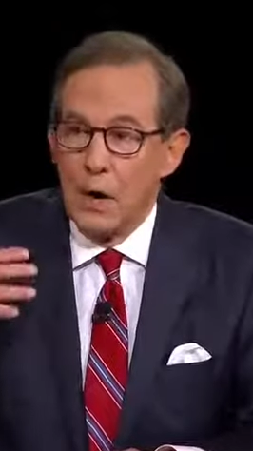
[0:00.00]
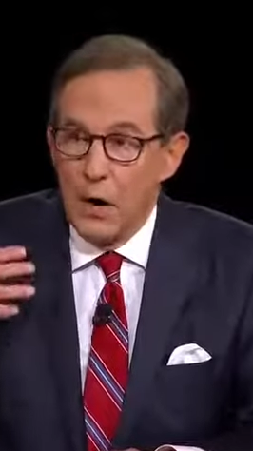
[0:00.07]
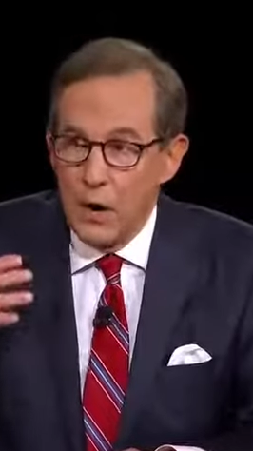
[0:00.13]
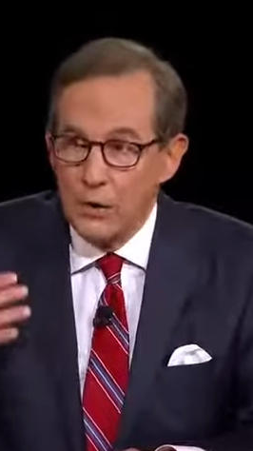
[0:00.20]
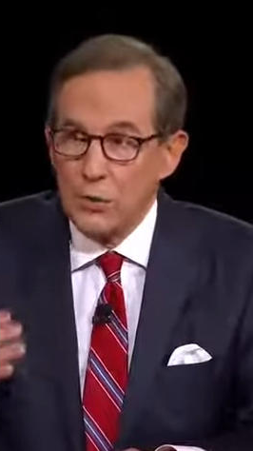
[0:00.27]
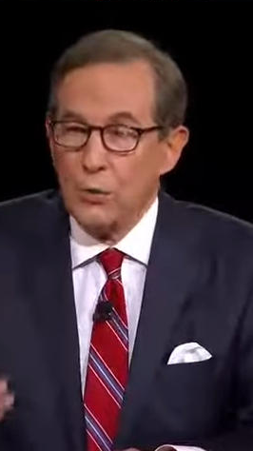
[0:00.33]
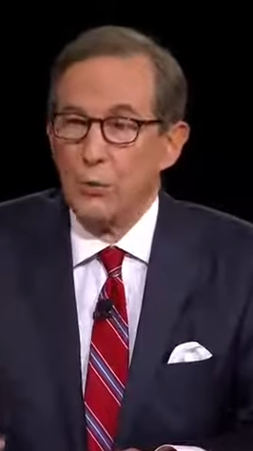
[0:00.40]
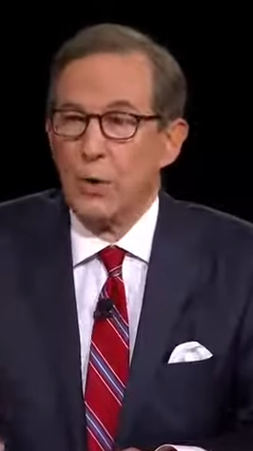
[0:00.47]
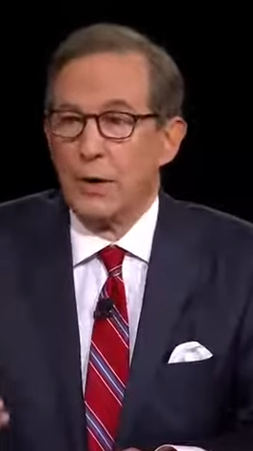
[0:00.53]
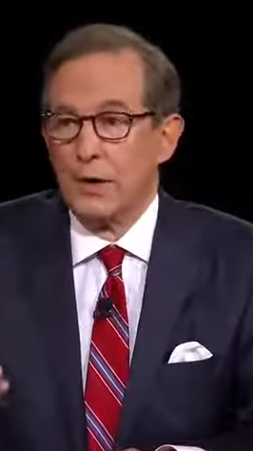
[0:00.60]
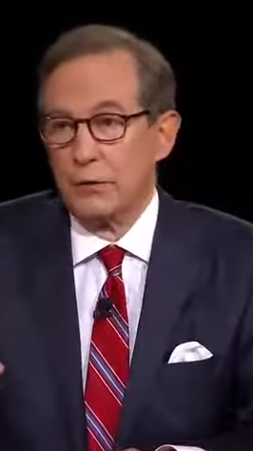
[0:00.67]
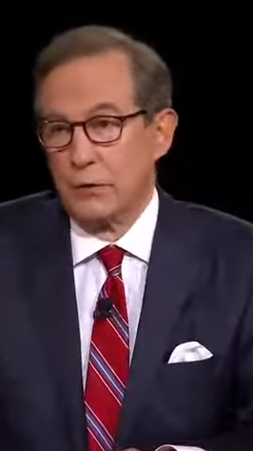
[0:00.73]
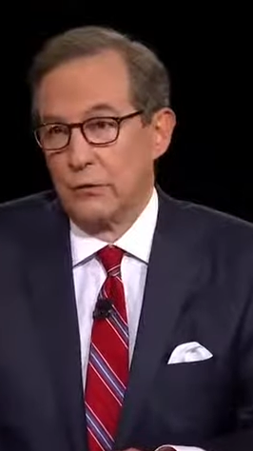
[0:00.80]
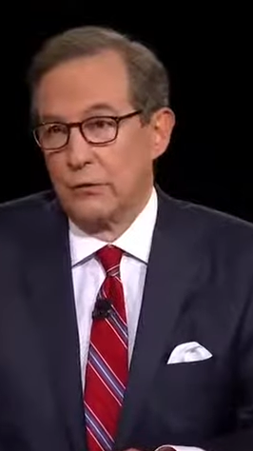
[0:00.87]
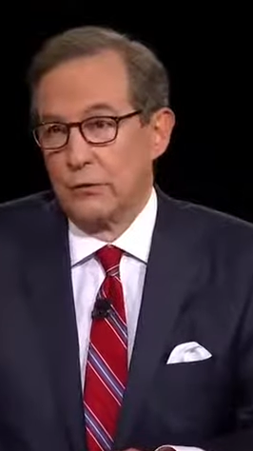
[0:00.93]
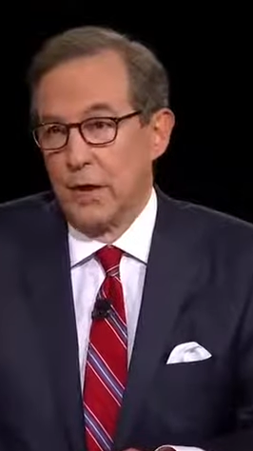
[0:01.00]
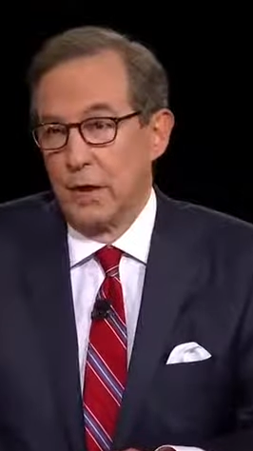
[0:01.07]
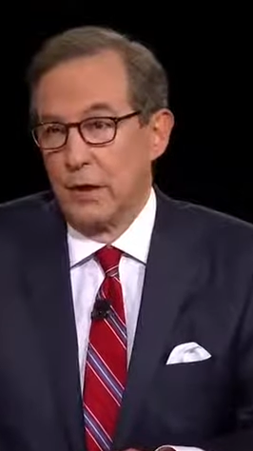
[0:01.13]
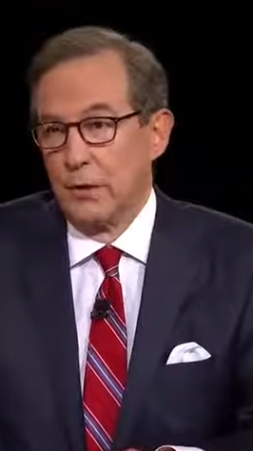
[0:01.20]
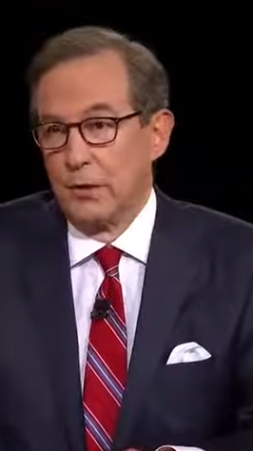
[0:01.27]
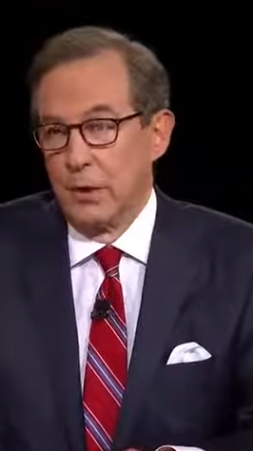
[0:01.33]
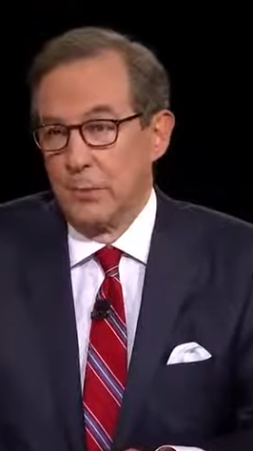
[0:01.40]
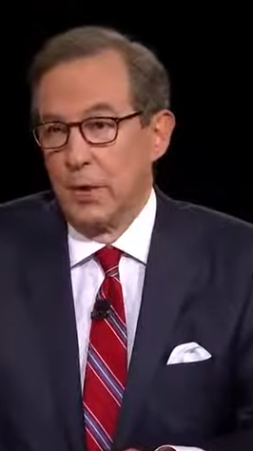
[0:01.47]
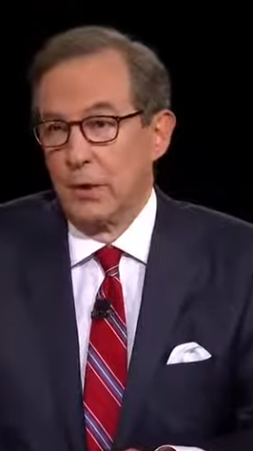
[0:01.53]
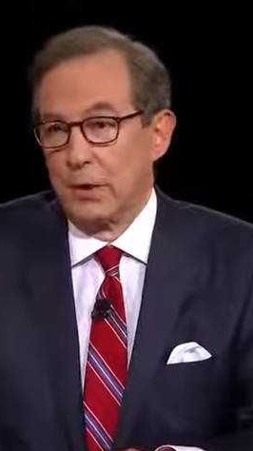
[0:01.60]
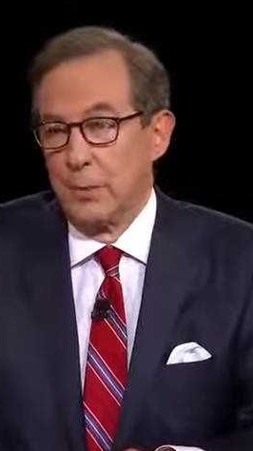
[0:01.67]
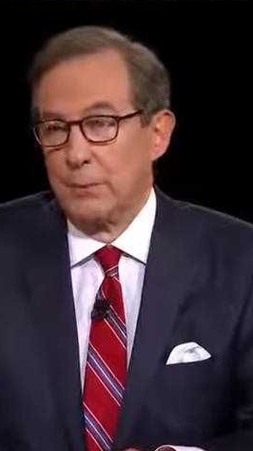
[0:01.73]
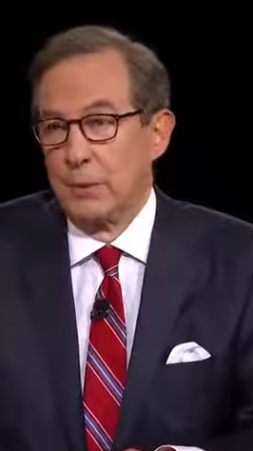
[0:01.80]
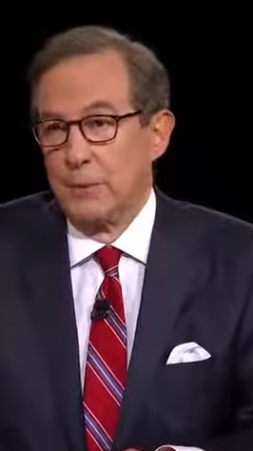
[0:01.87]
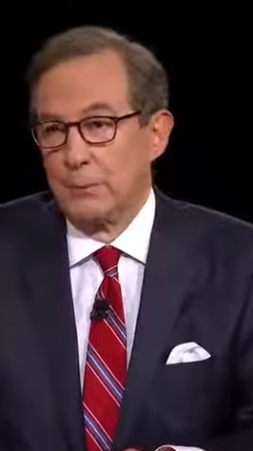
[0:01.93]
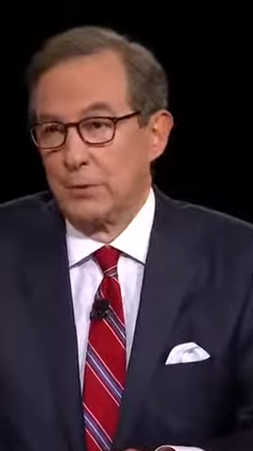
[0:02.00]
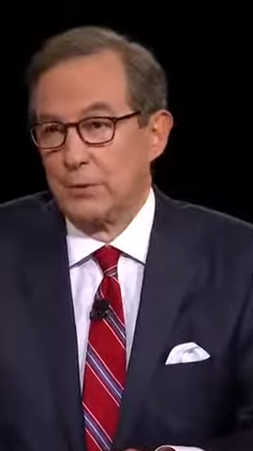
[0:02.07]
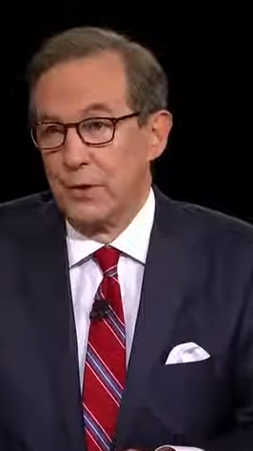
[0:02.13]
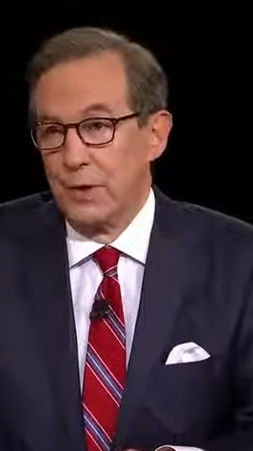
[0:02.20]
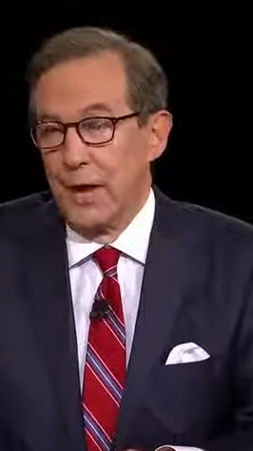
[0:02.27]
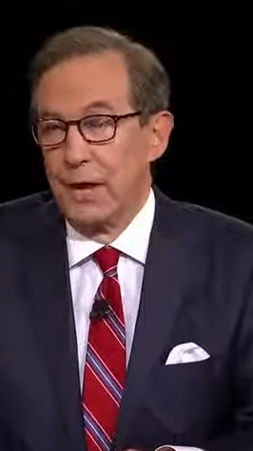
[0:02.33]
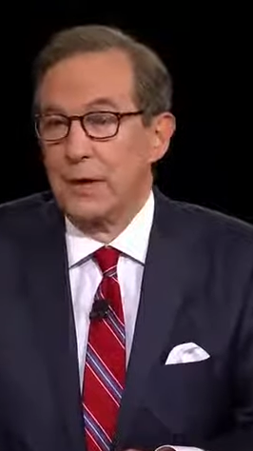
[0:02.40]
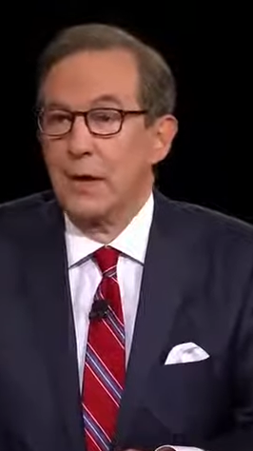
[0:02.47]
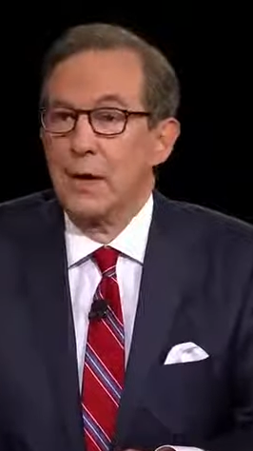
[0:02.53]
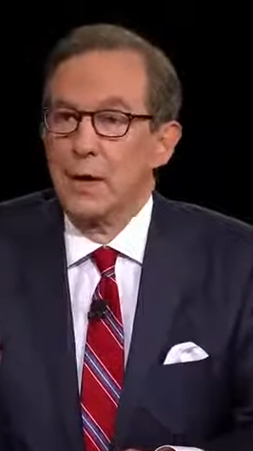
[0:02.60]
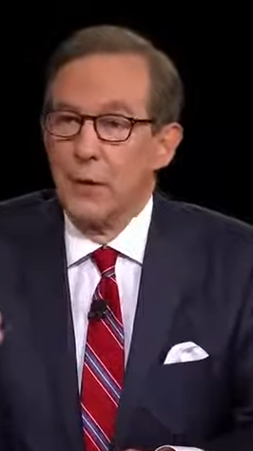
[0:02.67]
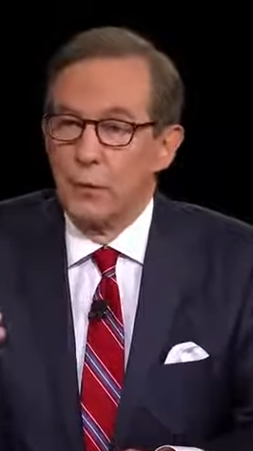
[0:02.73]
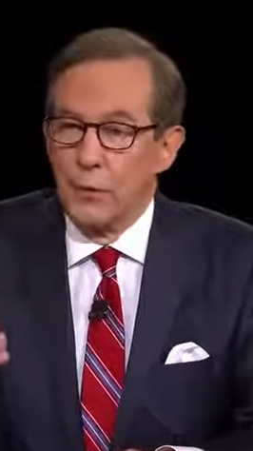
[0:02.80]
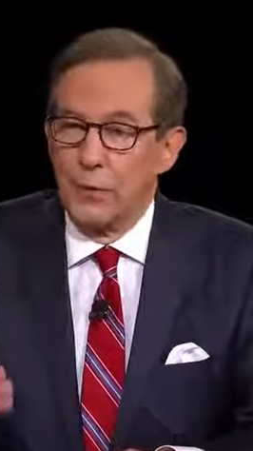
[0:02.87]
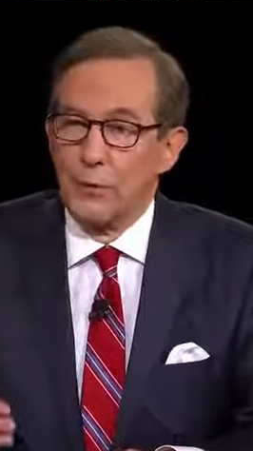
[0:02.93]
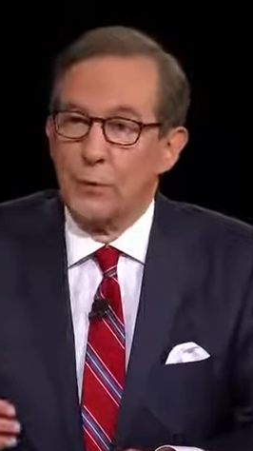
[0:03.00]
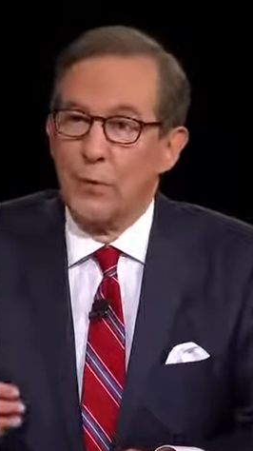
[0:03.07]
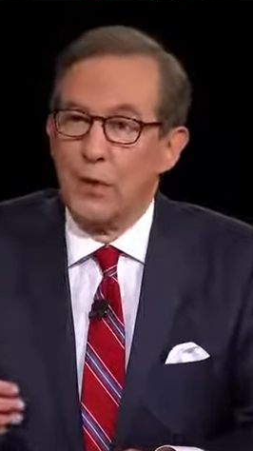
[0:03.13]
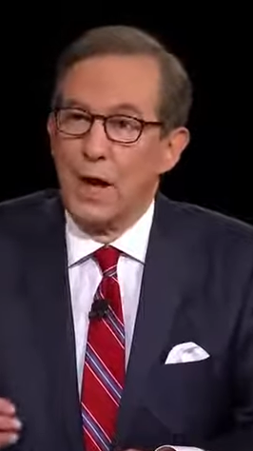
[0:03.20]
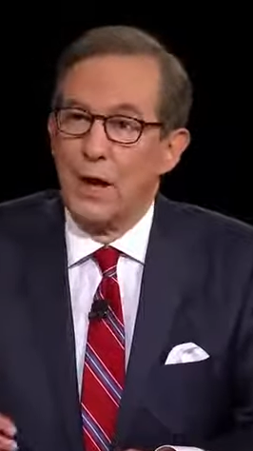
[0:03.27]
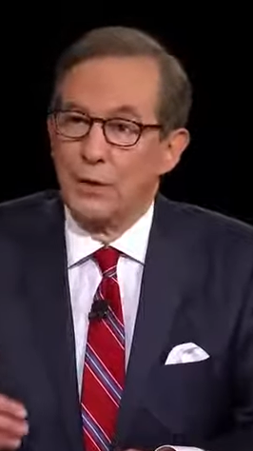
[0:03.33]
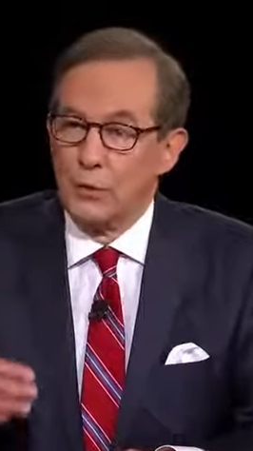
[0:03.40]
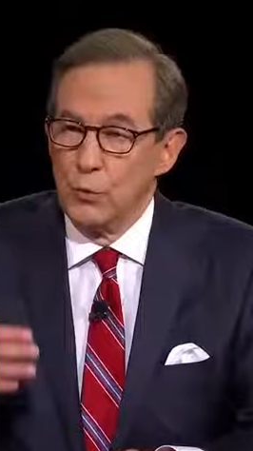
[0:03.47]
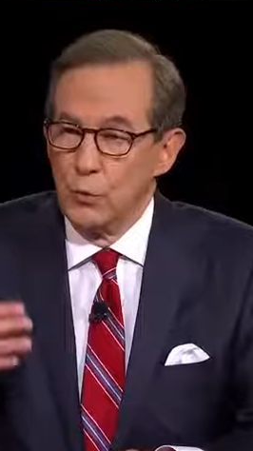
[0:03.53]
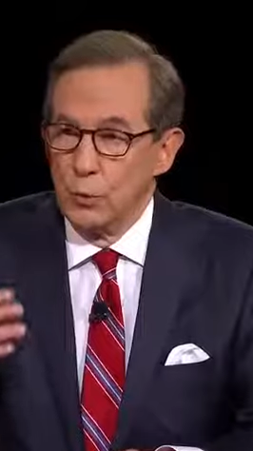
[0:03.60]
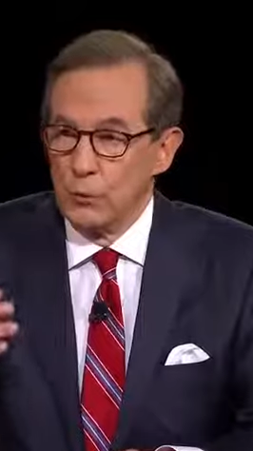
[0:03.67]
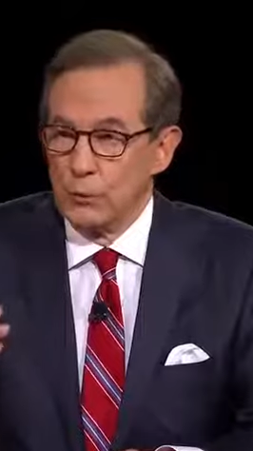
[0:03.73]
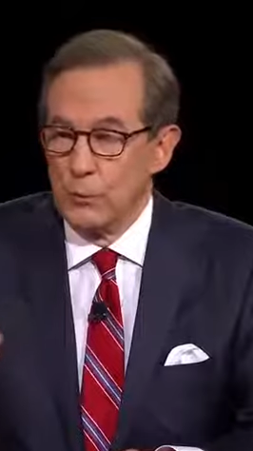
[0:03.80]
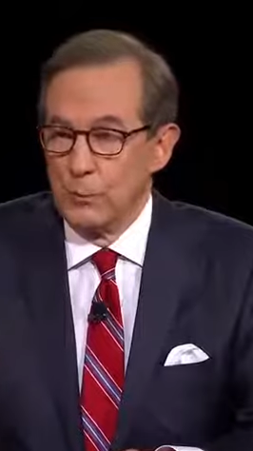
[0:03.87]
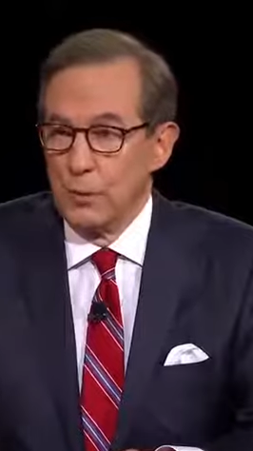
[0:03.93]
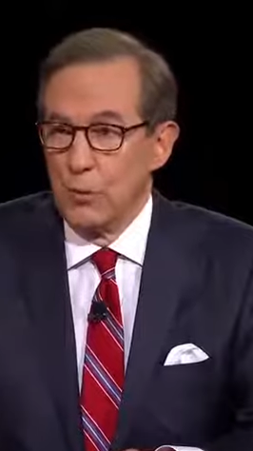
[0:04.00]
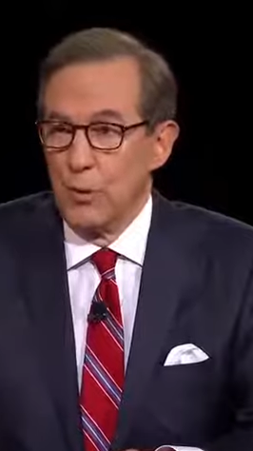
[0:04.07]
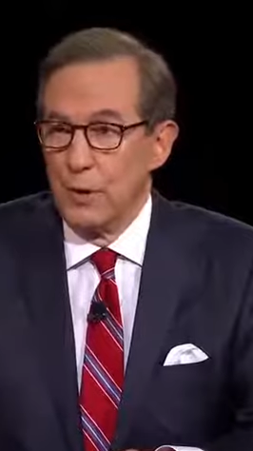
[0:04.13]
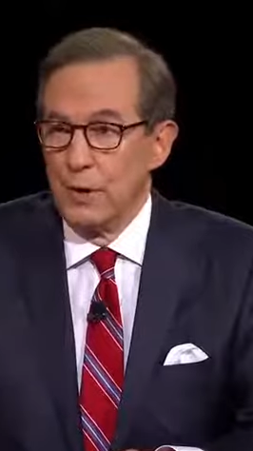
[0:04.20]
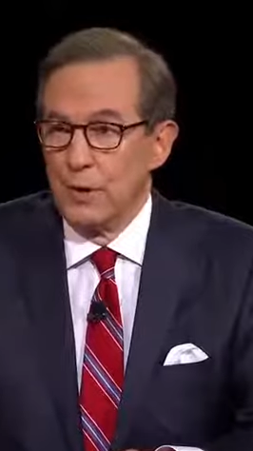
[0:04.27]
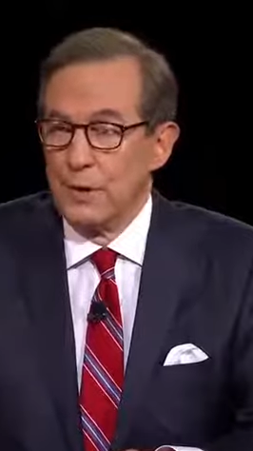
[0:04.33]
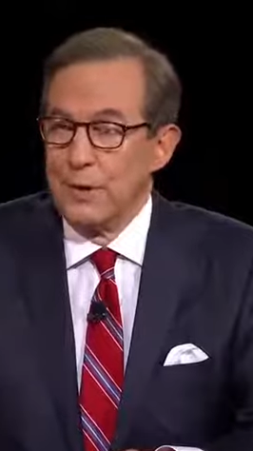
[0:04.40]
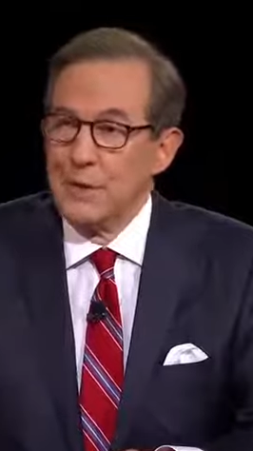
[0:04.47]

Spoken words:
Are you willing to tell the American people tonight whether or not you will support